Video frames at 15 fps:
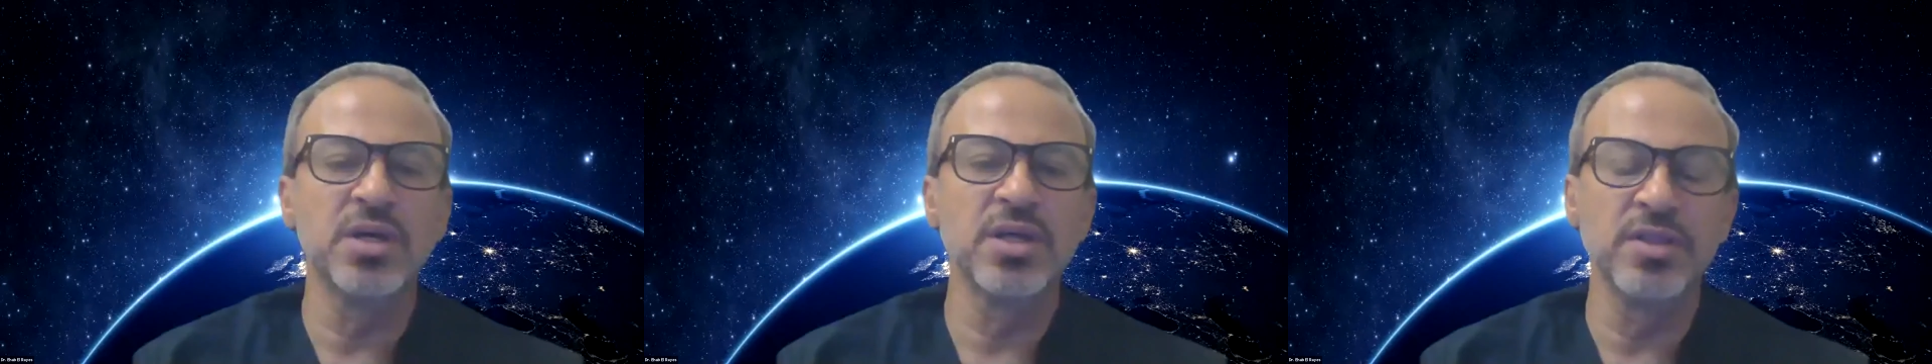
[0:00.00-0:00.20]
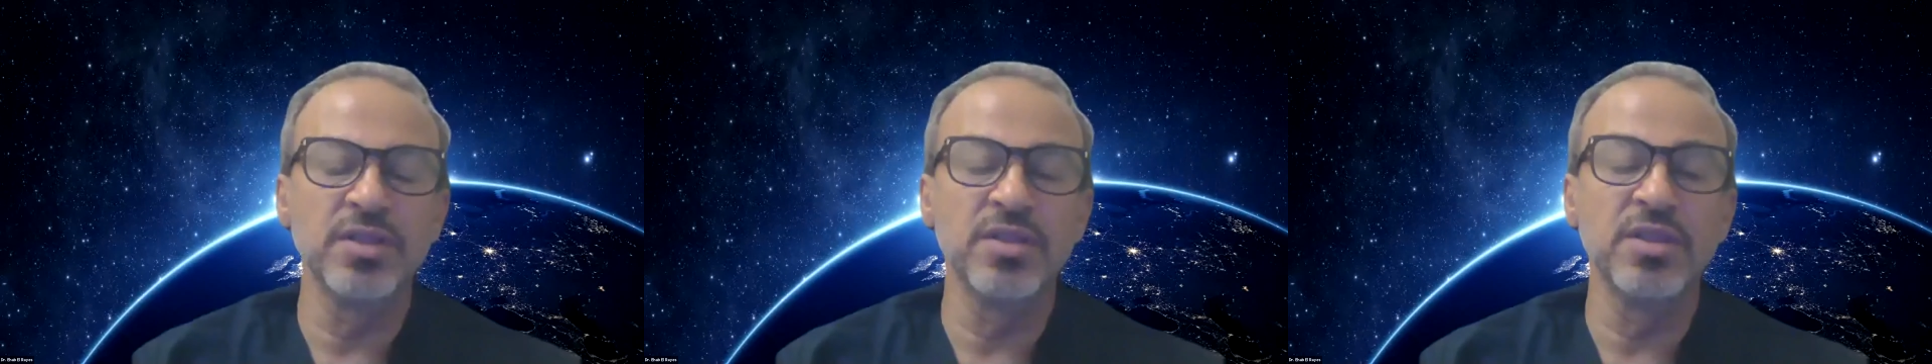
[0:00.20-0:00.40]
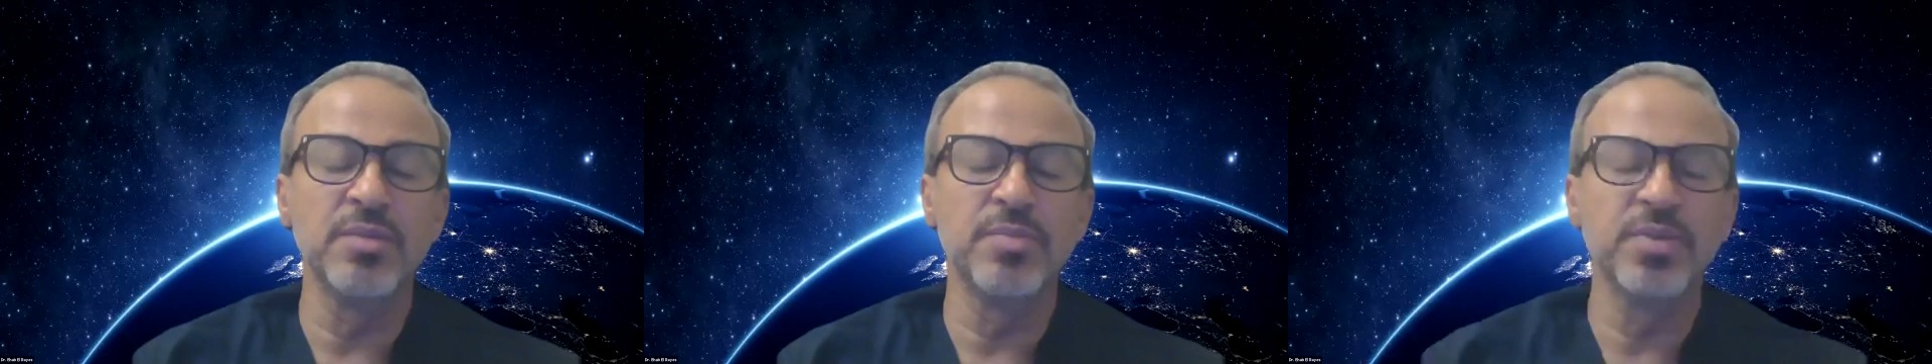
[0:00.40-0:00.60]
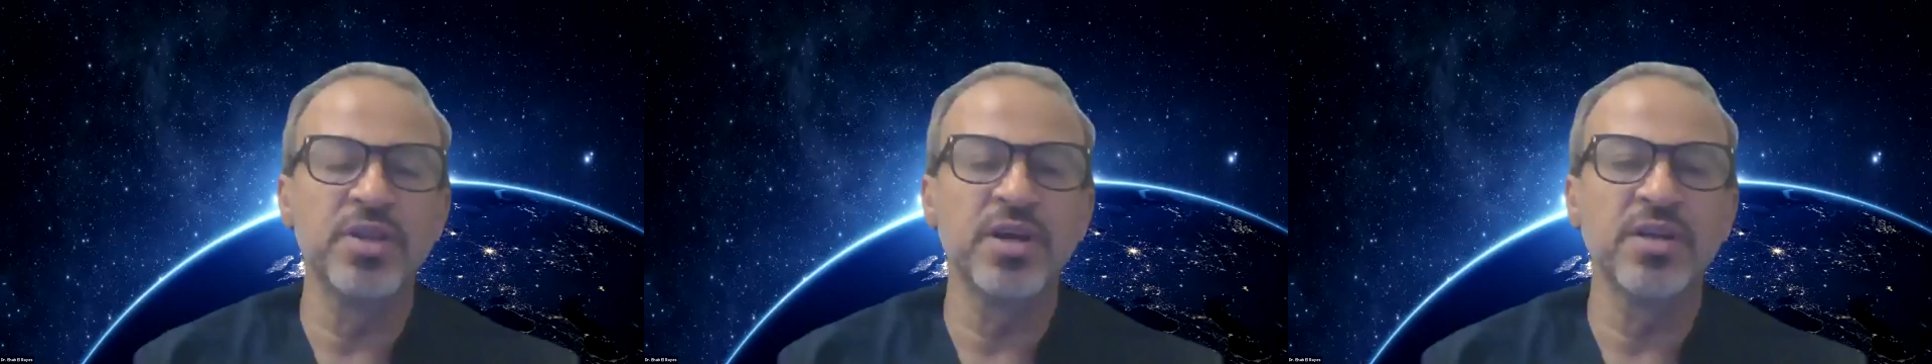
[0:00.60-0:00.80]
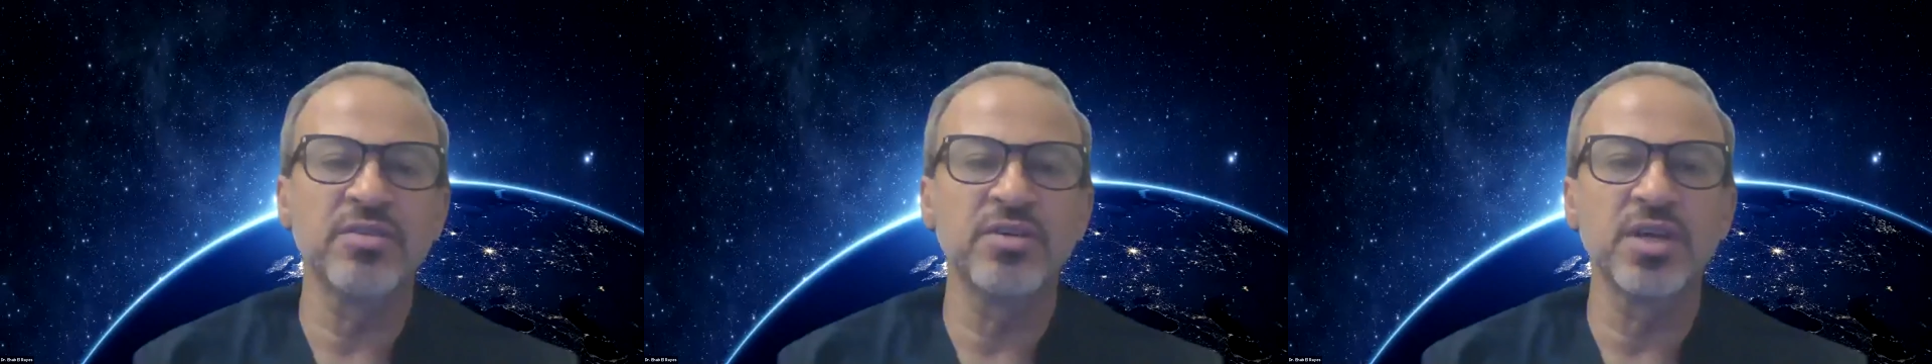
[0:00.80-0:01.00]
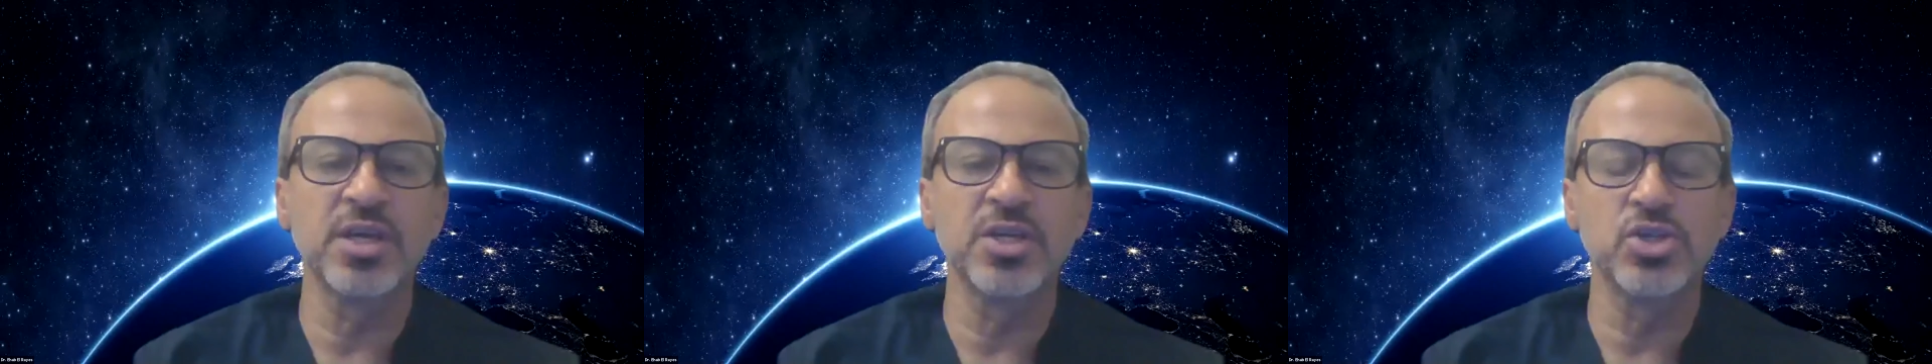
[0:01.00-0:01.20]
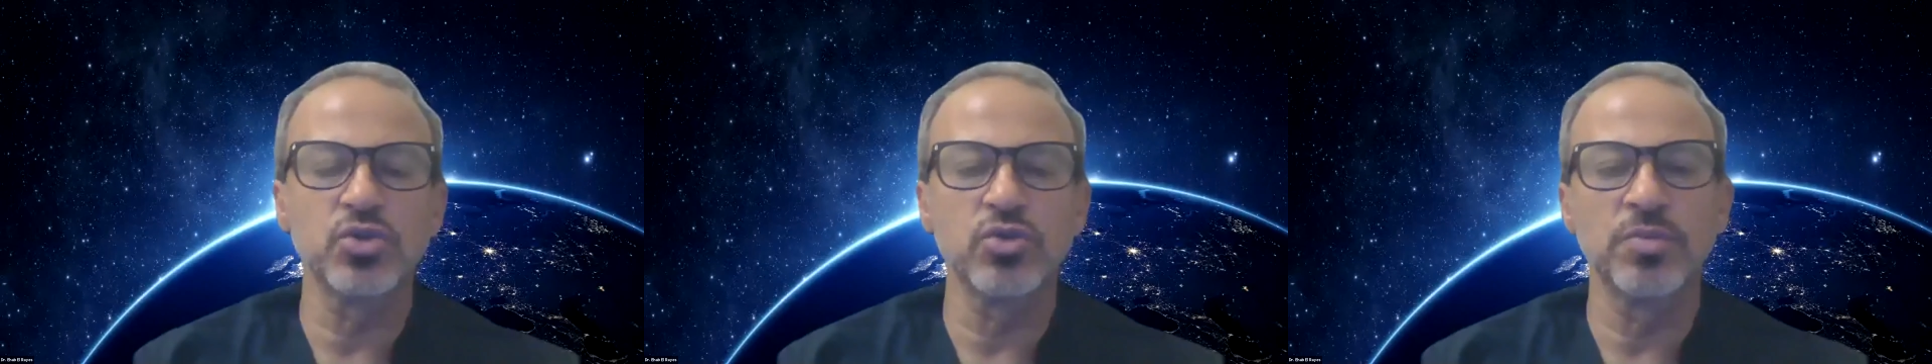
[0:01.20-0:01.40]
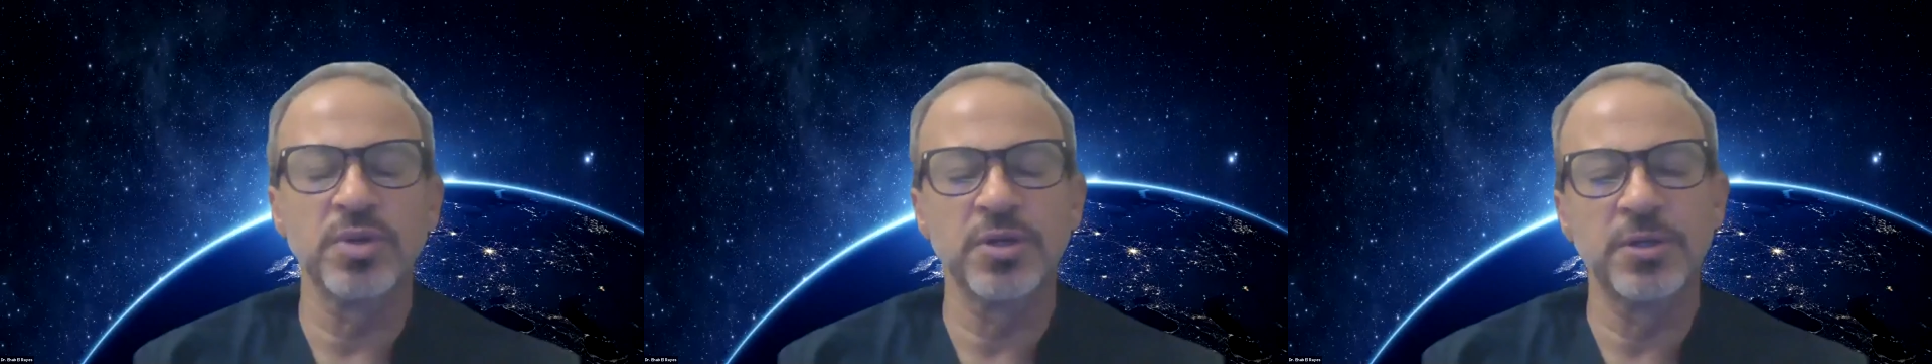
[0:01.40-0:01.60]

pediatric age group.